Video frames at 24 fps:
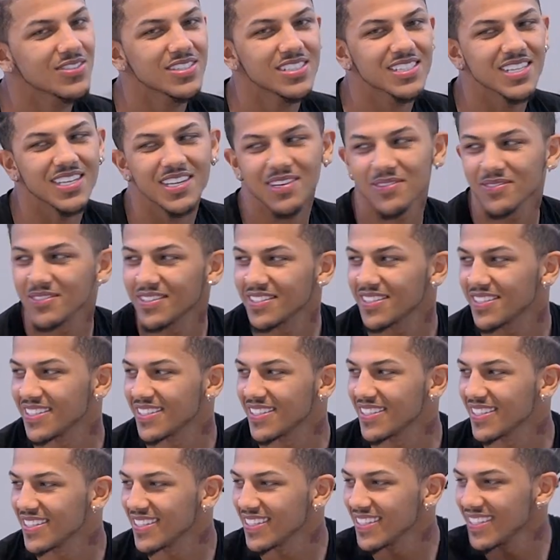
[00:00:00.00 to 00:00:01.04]
Where's the camera? What
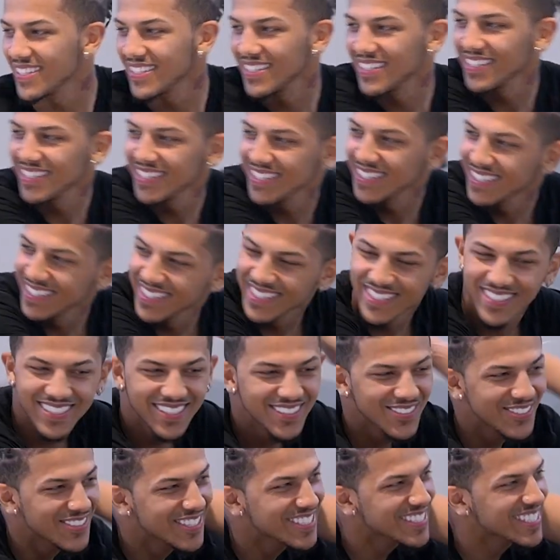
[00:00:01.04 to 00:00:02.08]
are you talking
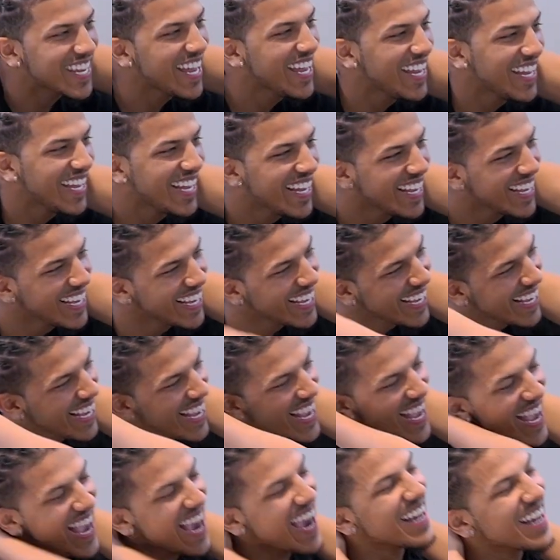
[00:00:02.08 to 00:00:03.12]
about?
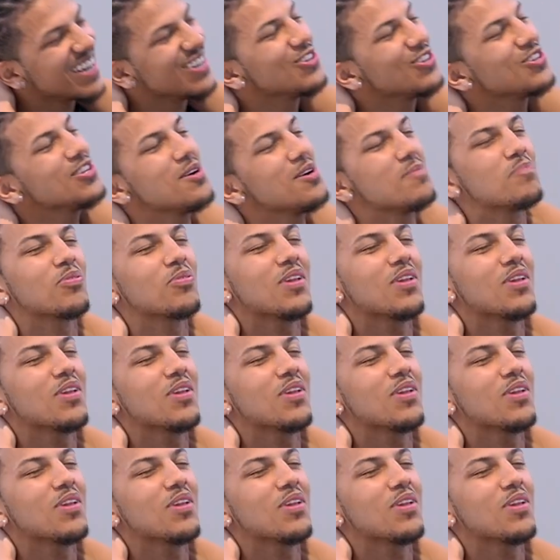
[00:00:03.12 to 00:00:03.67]
I know you're